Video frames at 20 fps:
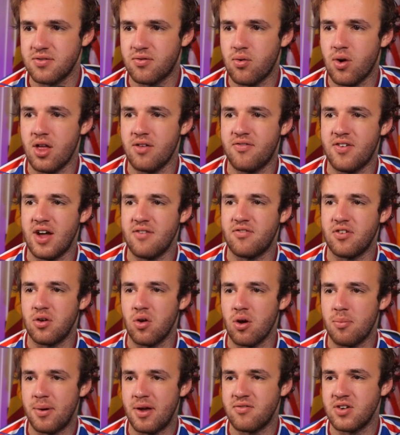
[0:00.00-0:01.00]
I've qualified for
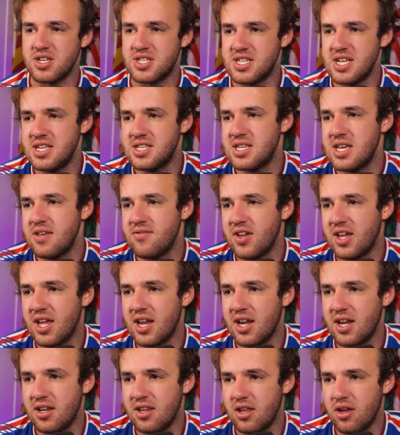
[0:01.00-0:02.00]
Europe every season, even
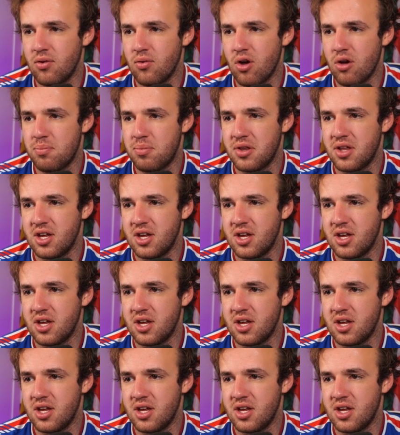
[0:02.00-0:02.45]
getting to the Europa